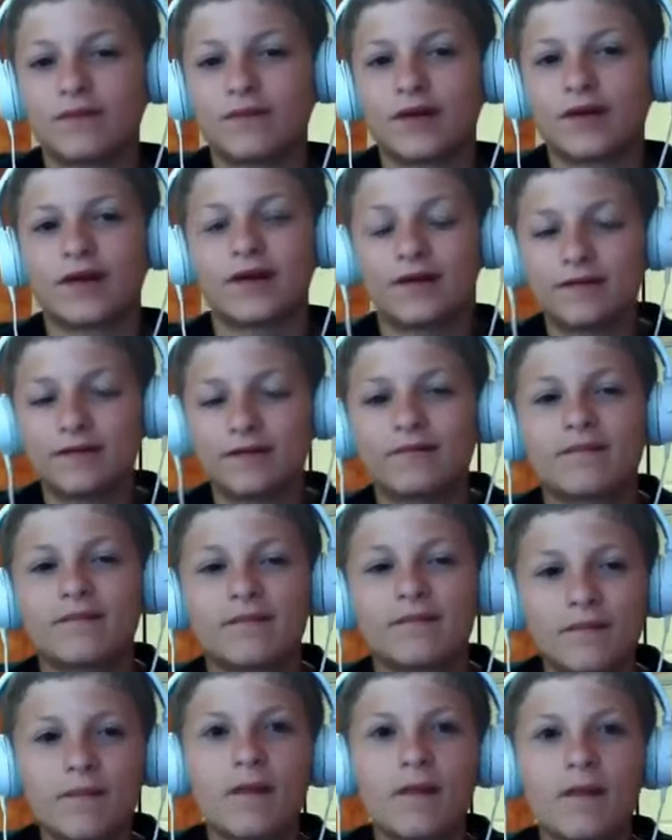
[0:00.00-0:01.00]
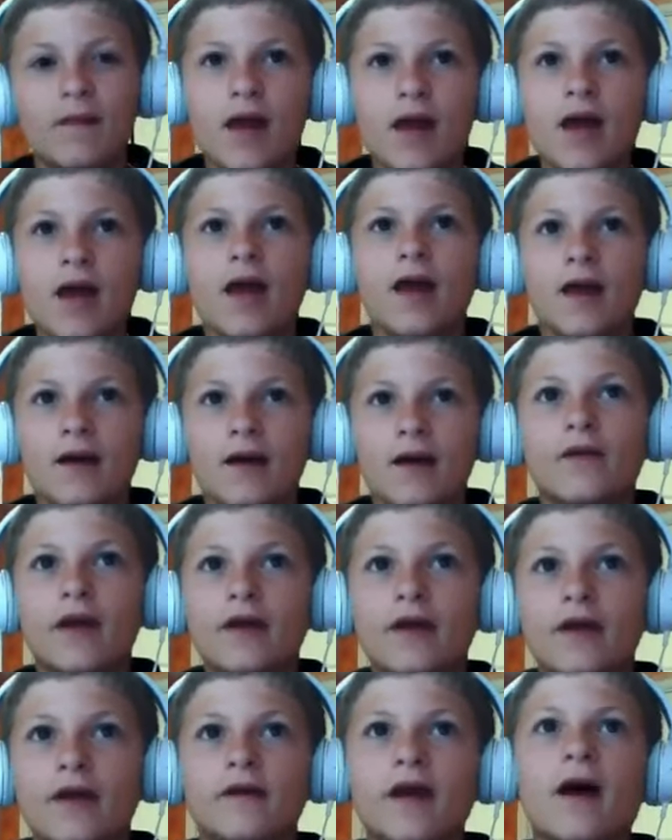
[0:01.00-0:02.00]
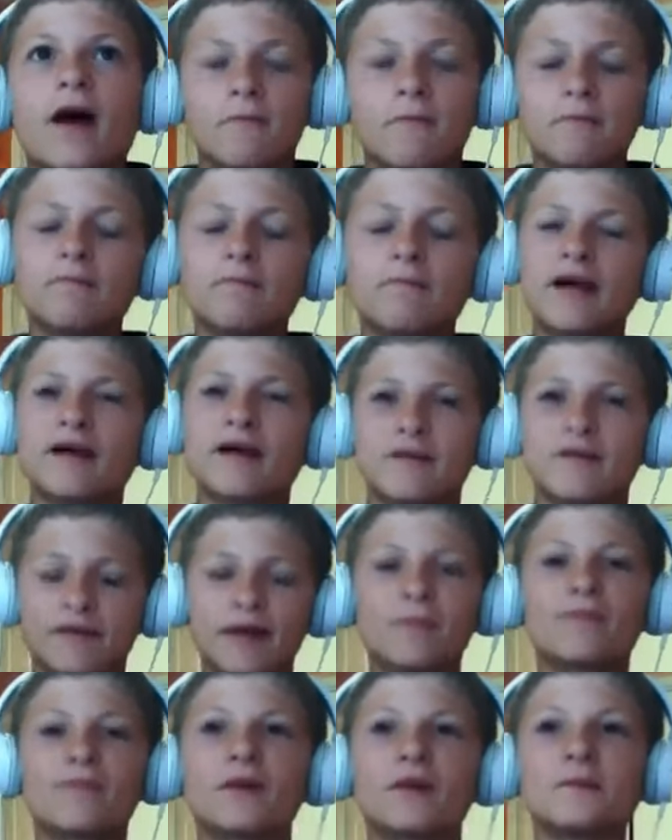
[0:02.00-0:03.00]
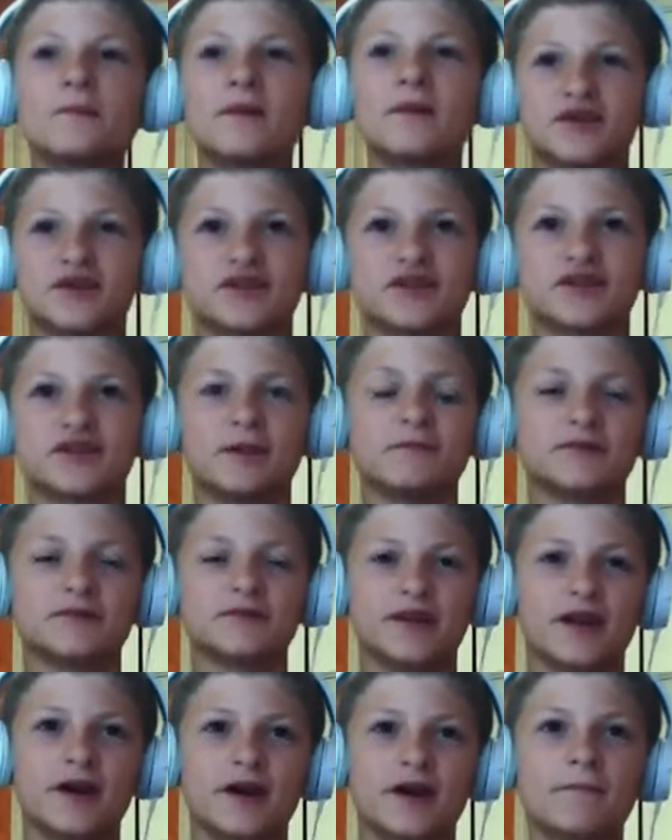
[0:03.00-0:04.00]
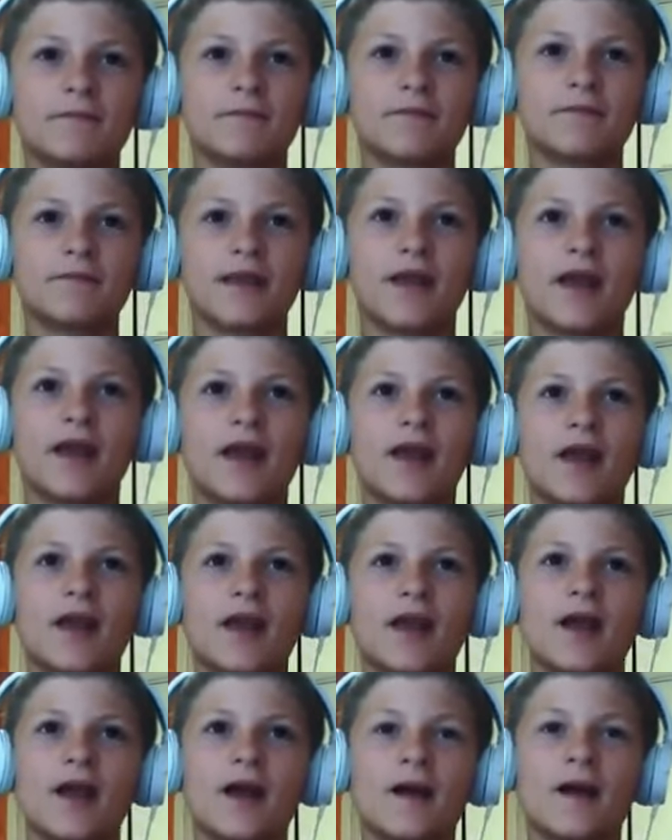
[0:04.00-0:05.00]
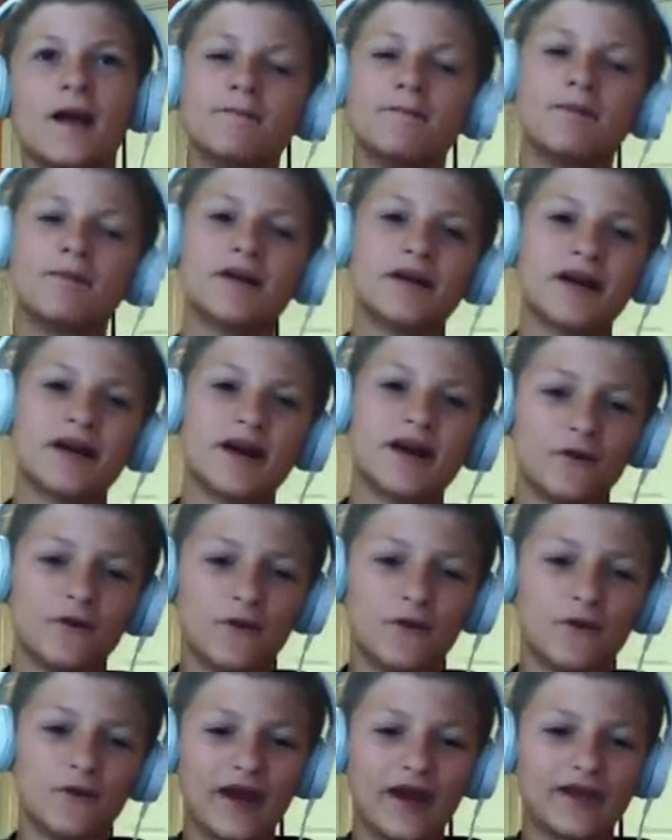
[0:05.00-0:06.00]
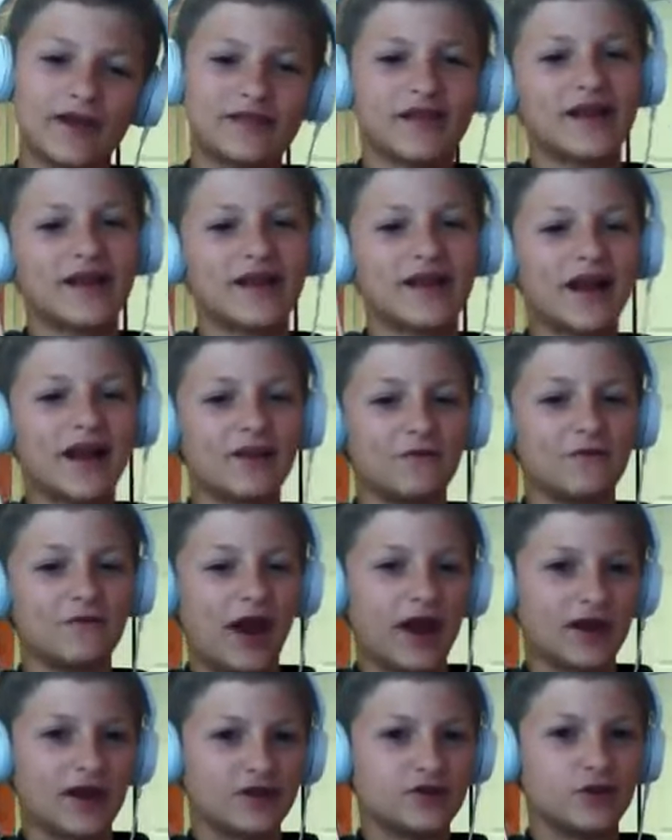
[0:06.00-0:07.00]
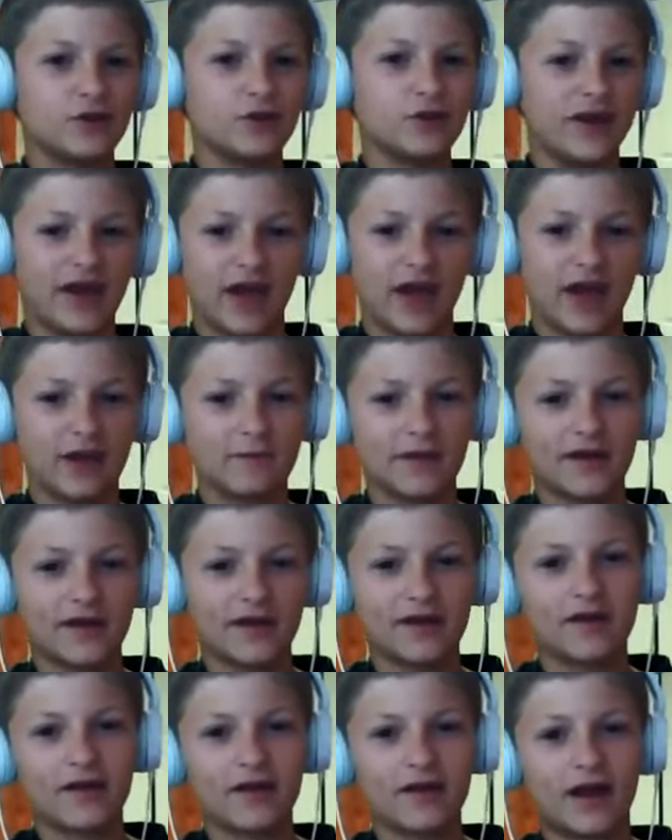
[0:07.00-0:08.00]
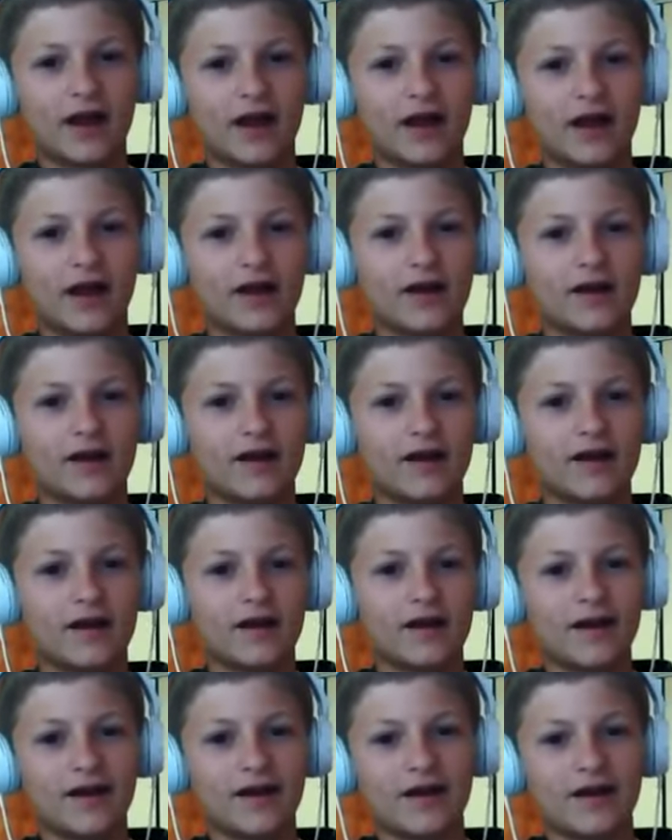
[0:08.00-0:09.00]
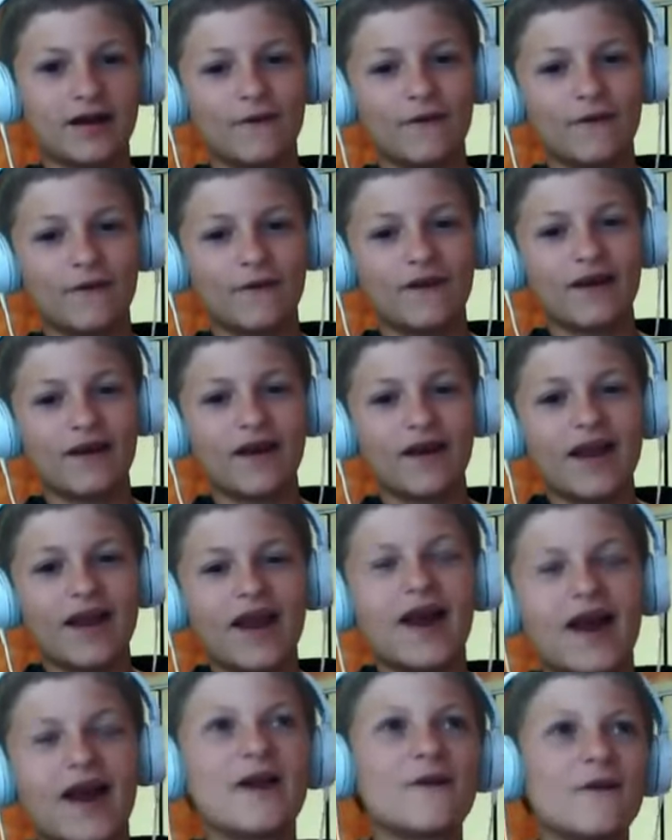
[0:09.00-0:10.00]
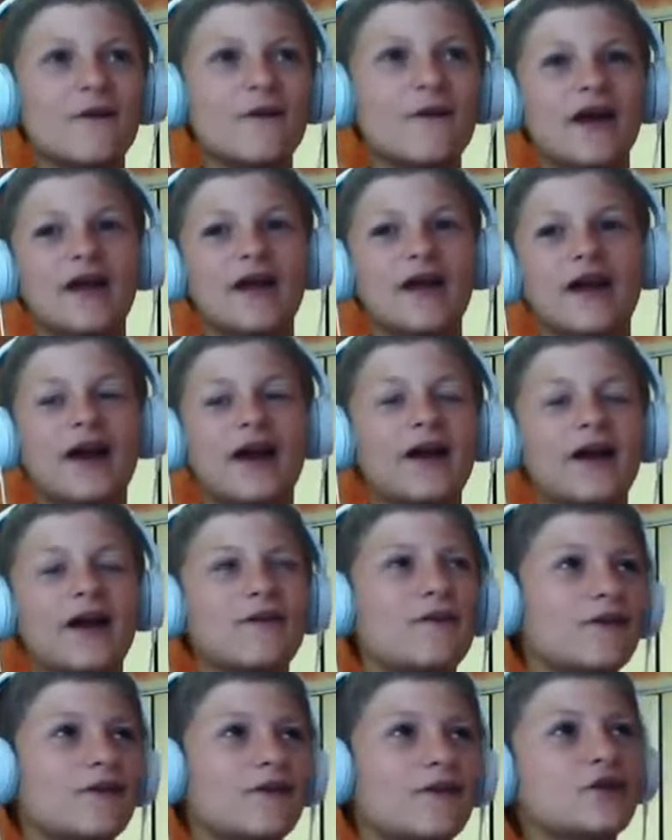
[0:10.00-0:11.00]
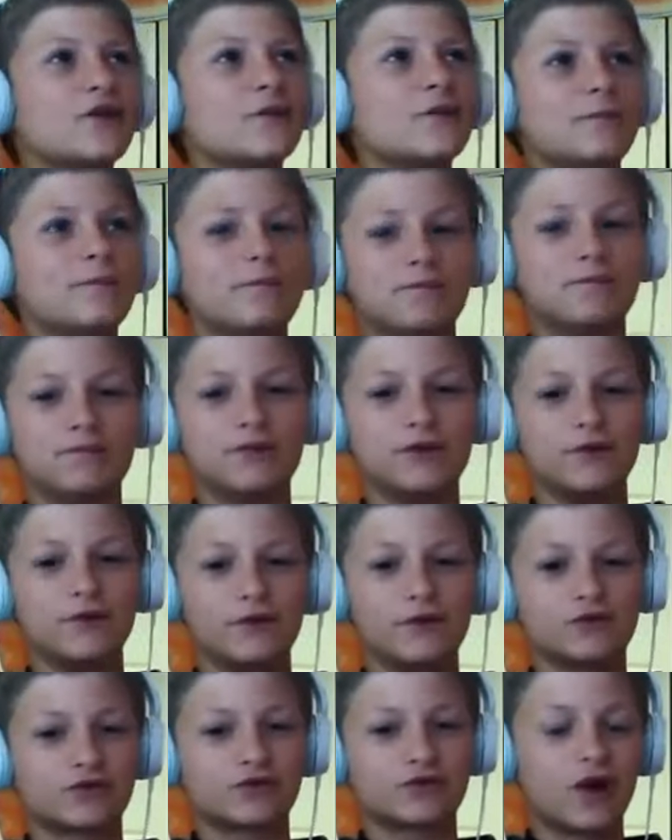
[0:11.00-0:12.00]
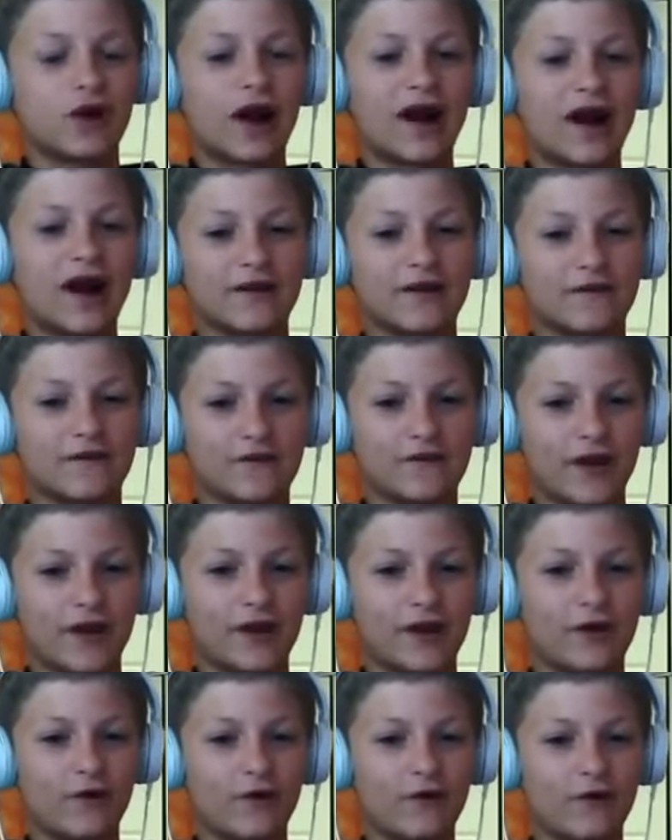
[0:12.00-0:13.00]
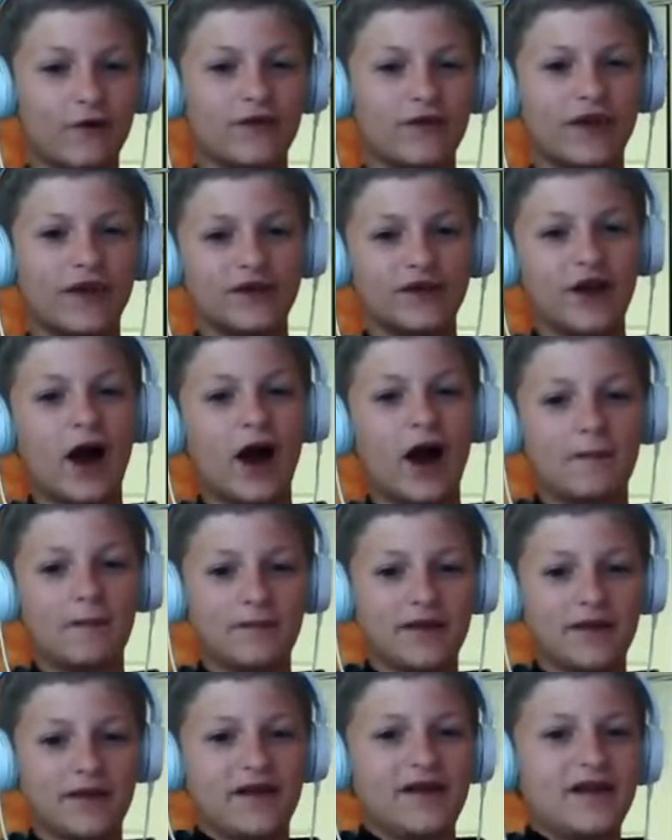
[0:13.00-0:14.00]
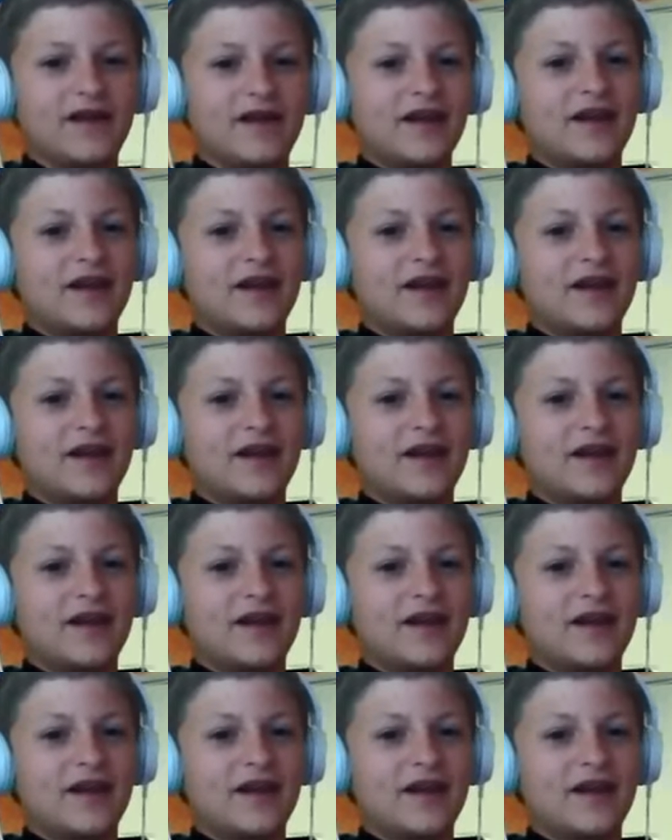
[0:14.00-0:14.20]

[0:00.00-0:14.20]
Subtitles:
Right. That pretty much sums it up. But I don't like that kind of attitude in gaming. Or I'd rather you try and fail than copy.